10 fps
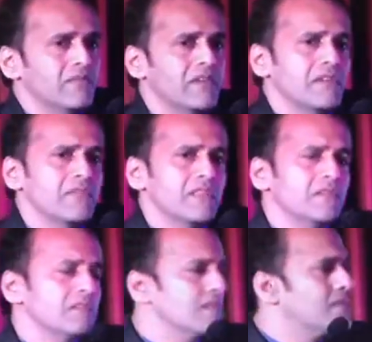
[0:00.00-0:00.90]
but
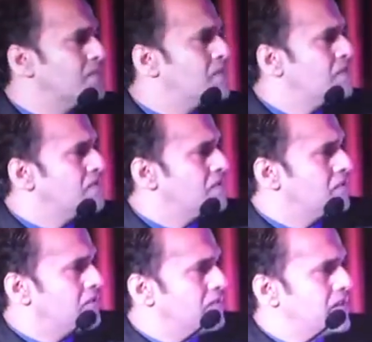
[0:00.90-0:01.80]
without the support of the
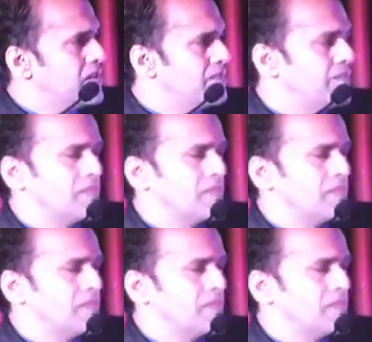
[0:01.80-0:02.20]
government,